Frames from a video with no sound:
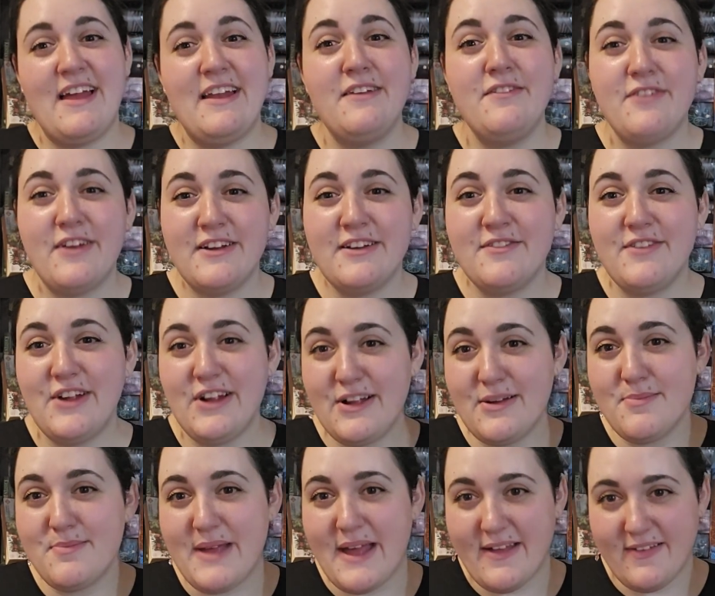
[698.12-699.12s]
I didn't find it very
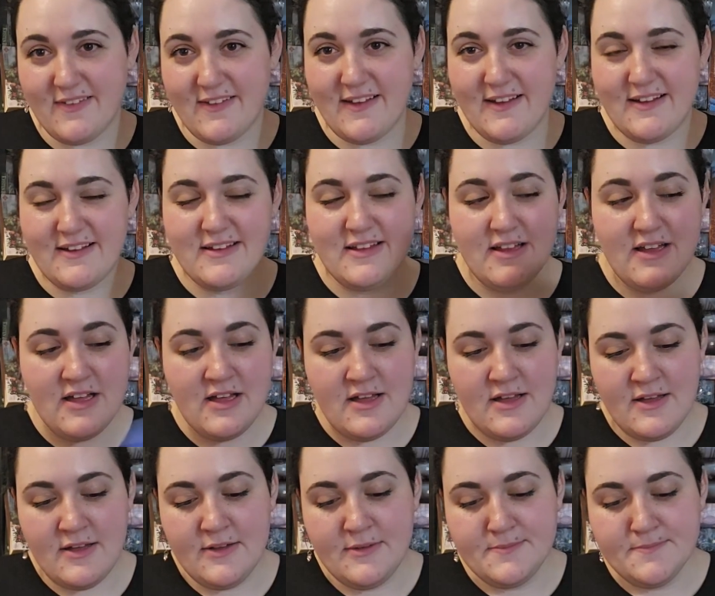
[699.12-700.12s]
compelling.
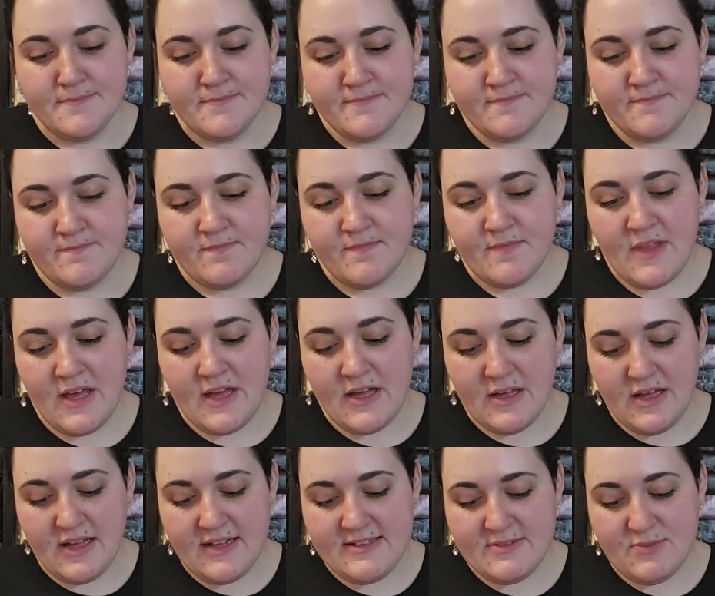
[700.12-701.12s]

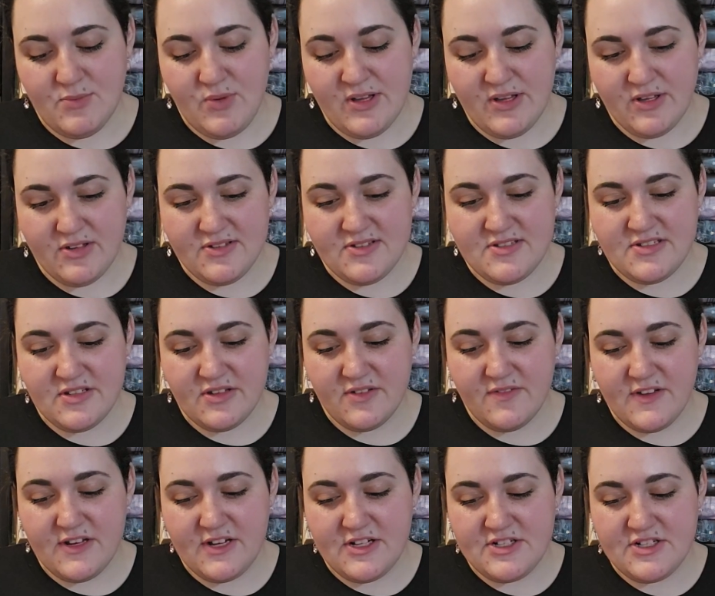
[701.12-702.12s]
Uh, I will still
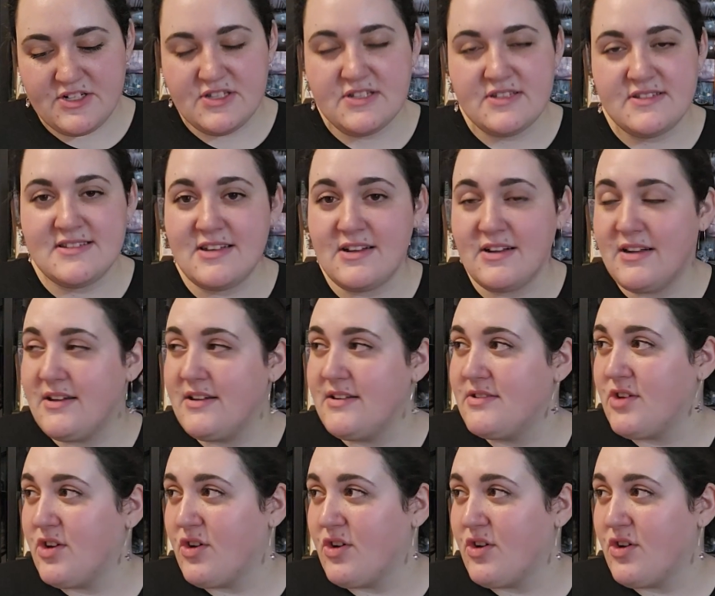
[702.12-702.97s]
finish the series.